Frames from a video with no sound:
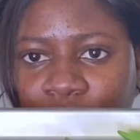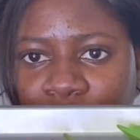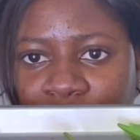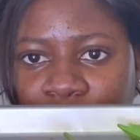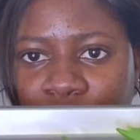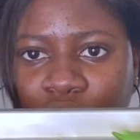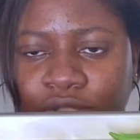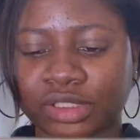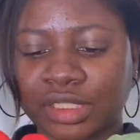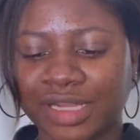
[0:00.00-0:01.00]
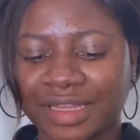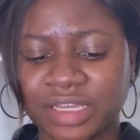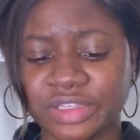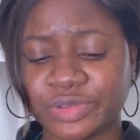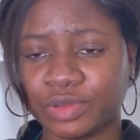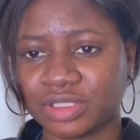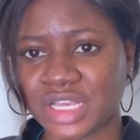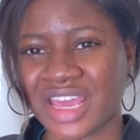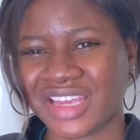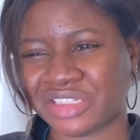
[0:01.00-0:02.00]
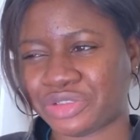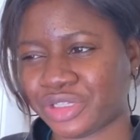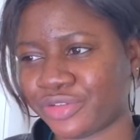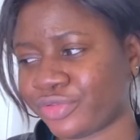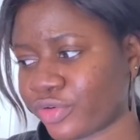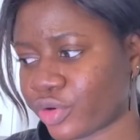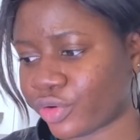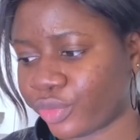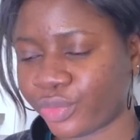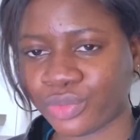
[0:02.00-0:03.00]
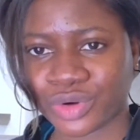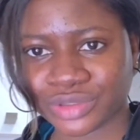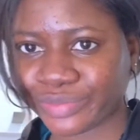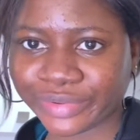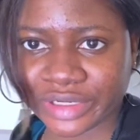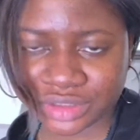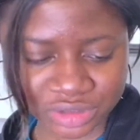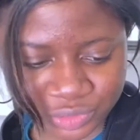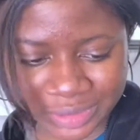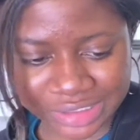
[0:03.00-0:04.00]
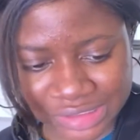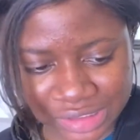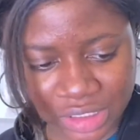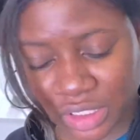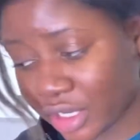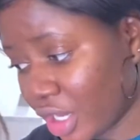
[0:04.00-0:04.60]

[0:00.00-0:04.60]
that we got, and I think this was really for £1.20.